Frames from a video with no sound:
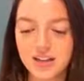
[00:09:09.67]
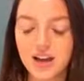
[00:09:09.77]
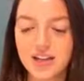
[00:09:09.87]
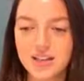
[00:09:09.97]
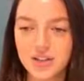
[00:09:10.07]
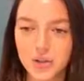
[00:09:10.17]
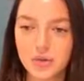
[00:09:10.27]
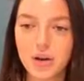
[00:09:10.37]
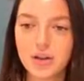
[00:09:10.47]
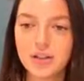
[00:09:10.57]
is starting to
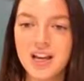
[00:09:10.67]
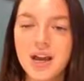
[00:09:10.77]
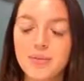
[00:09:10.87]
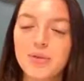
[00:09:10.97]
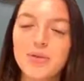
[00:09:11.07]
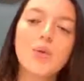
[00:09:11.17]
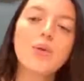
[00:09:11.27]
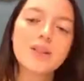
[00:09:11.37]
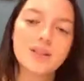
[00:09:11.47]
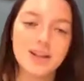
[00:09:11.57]
struggle,
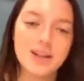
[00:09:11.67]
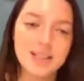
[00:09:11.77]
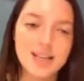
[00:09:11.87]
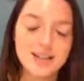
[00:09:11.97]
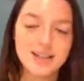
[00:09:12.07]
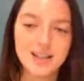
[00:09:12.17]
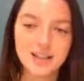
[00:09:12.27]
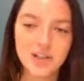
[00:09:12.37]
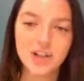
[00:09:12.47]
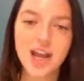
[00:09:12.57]
before you start seeing
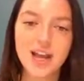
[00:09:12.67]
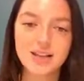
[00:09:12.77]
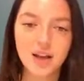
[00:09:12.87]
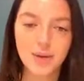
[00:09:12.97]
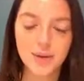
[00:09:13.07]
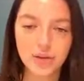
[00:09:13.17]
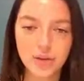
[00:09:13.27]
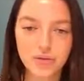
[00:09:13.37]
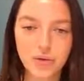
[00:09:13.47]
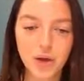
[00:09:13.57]
CCJs coming
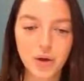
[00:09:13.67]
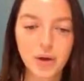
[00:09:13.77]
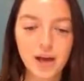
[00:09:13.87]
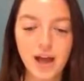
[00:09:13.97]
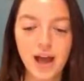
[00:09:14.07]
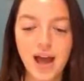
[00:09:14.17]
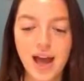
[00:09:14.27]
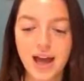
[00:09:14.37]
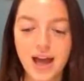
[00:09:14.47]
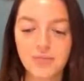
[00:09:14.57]
through,
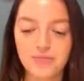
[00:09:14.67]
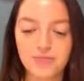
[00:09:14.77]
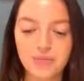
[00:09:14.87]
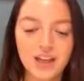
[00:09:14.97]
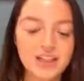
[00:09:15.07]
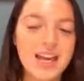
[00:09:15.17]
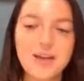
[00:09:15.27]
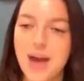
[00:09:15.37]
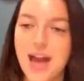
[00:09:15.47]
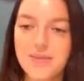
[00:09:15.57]

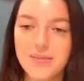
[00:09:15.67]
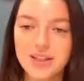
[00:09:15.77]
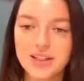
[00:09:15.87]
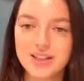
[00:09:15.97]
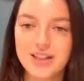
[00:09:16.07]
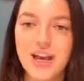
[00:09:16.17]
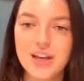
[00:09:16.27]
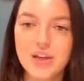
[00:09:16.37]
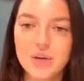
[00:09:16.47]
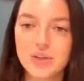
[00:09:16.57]
late payments,
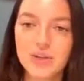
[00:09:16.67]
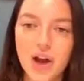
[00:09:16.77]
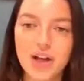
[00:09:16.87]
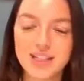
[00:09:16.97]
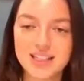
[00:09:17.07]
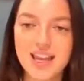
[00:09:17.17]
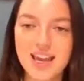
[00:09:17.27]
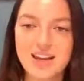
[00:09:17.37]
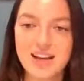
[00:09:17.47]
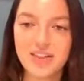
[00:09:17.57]
you start
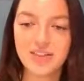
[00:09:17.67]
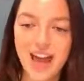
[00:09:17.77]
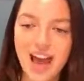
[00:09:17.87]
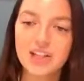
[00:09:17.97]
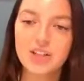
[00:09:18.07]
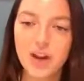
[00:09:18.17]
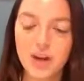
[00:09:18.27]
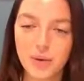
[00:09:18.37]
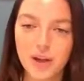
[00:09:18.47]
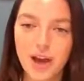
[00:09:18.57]
seeing the cash
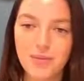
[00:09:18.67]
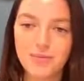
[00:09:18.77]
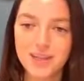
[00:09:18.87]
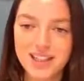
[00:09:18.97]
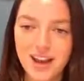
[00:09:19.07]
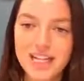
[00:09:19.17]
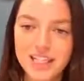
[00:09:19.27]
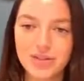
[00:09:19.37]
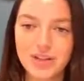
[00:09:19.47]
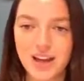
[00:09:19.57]
flow become
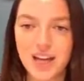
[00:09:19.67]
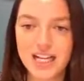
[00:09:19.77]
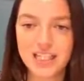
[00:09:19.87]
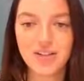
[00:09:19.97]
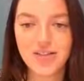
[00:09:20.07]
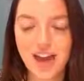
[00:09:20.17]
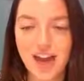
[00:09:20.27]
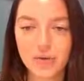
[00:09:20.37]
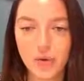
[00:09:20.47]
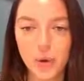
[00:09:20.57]
tighter and tighter, and
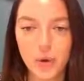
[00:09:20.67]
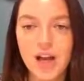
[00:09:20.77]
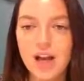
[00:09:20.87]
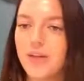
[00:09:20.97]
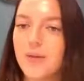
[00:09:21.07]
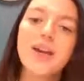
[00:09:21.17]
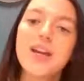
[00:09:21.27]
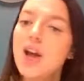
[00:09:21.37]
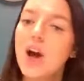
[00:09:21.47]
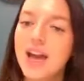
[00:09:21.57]
therefore them
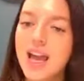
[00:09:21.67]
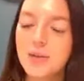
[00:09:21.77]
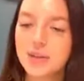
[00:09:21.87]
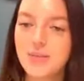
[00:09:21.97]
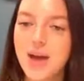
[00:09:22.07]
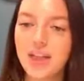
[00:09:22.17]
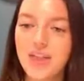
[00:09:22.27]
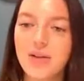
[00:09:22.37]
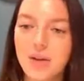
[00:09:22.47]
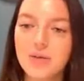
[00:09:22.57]
being unable to
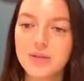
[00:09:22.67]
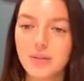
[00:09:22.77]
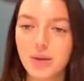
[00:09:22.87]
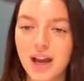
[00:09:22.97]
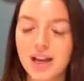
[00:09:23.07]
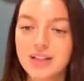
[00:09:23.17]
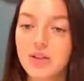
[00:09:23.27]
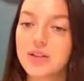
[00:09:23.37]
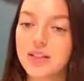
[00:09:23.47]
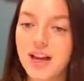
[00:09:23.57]
pay their own
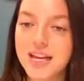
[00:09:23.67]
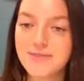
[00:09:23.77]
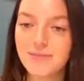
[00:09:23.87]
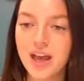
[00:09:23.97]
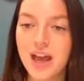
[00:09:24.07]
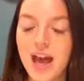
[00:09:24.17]
suppliers on time.